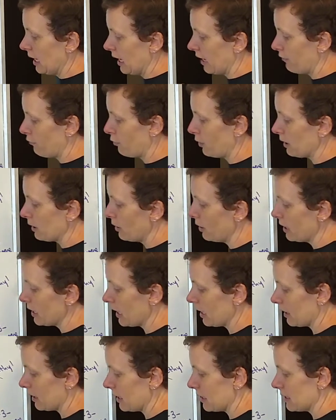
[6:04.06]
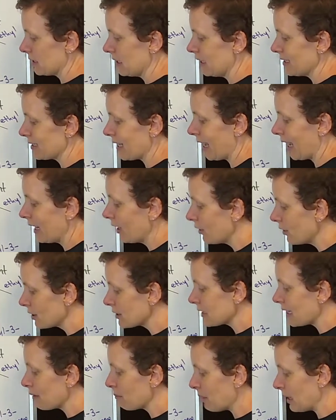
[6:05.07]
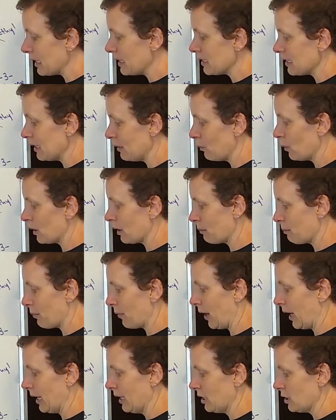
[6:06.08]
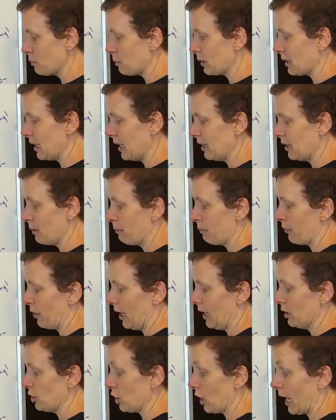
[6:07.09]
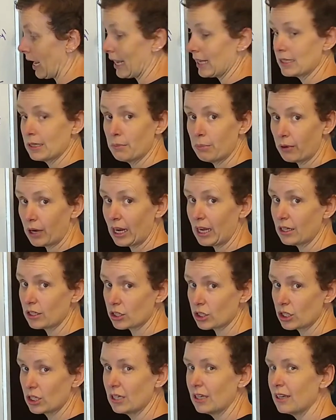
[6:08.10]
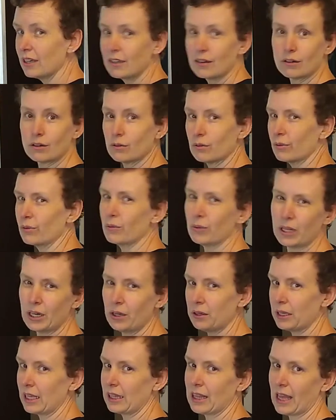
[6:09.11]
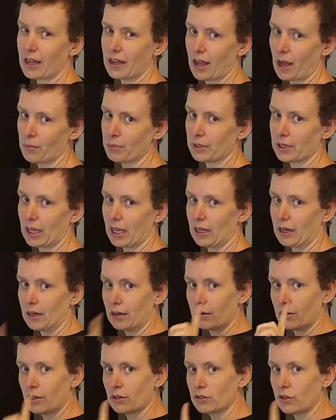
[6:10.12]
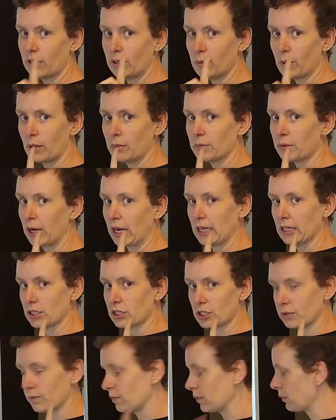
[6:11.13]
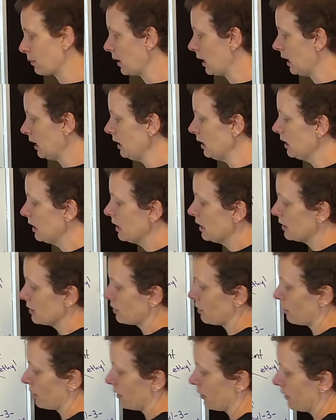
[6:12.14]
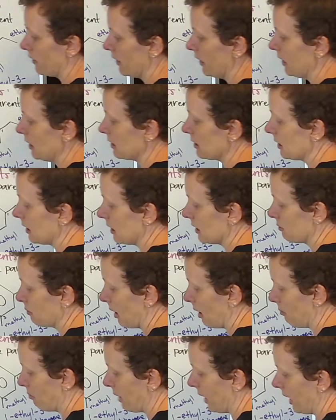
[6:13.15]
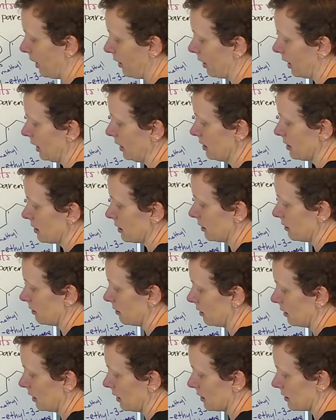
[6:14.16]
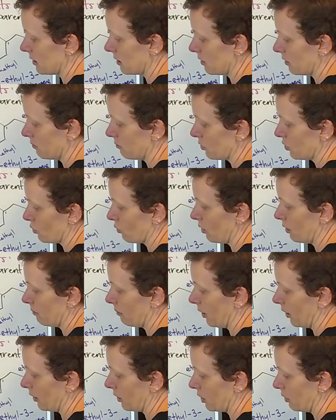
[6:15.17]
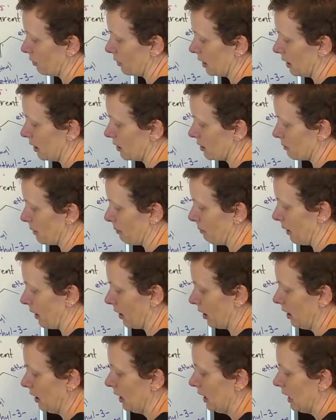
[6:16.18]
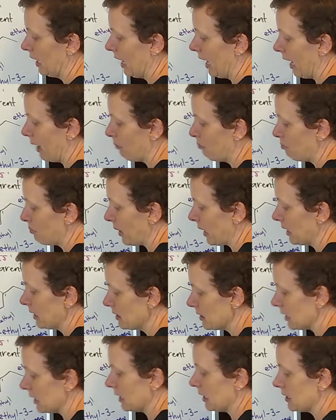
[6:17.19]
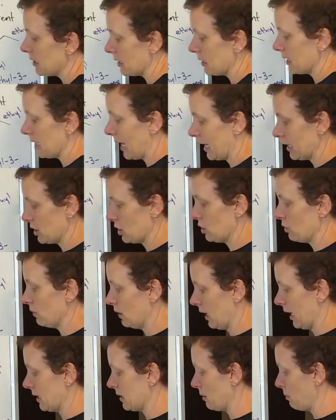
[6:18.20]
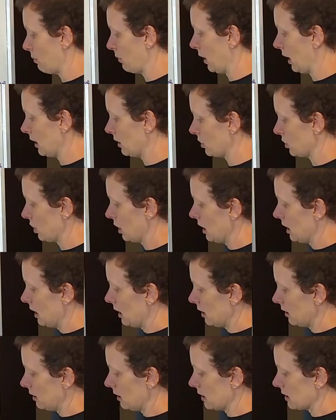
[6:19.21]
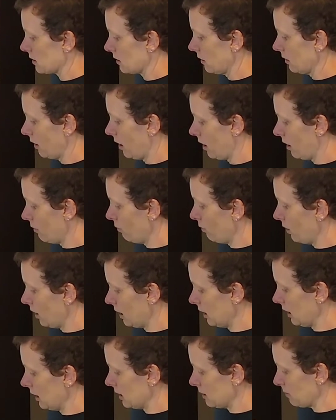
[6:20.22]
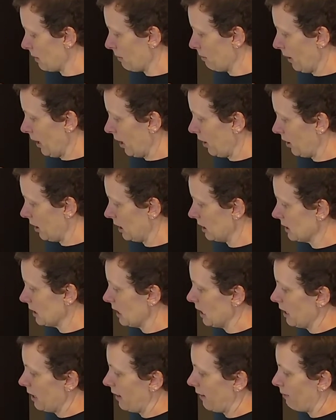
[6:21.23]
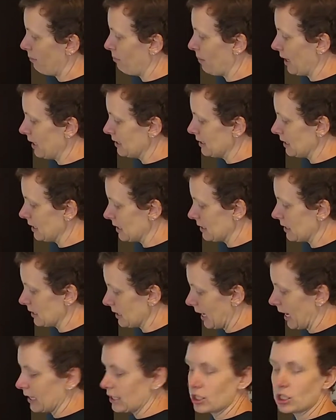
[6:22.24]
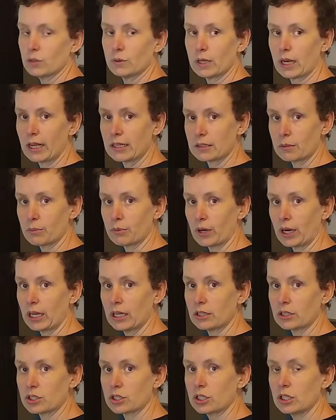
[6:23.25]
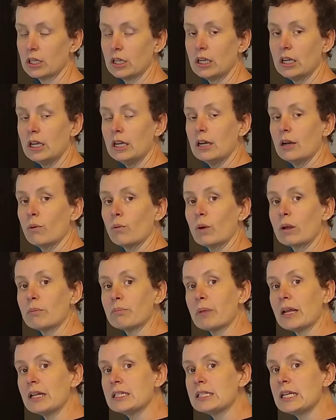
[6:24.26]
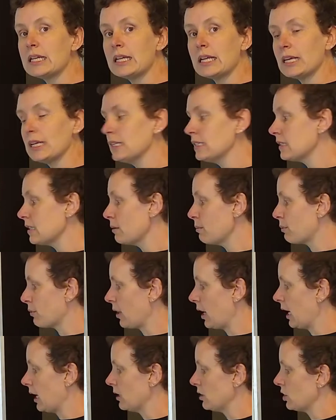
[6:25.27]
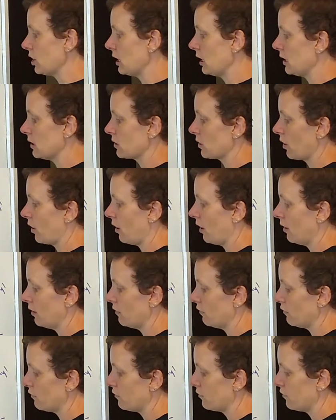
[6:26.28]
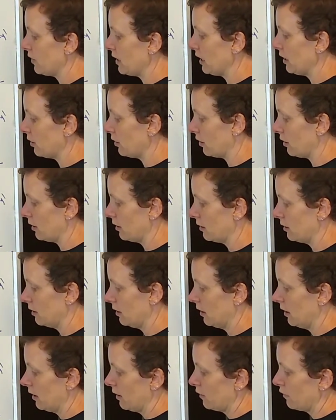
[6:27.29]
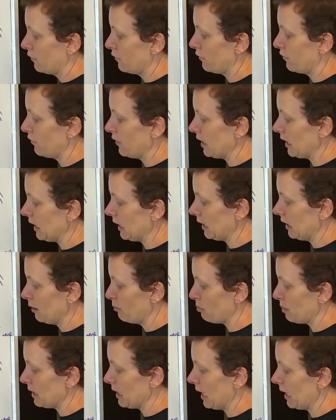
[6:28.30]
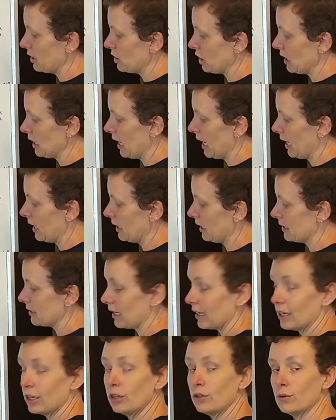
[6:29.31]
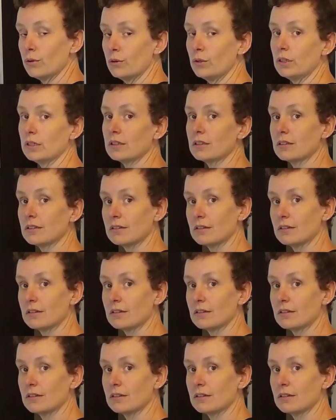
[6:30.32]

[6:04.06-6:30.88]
if we look at this, this kind of looks like benzene with a branch, but then the branch has a branch. We don't get that complicated. There's only one branch, okay? So this is my parent. This short molecule here is my parent, and benzene is attached to it as a branch. This long one is my parent, and benzene is attached to it as a branch. When benzene is the branch, it is called phenyl. Phen, P-H-E-N, is a new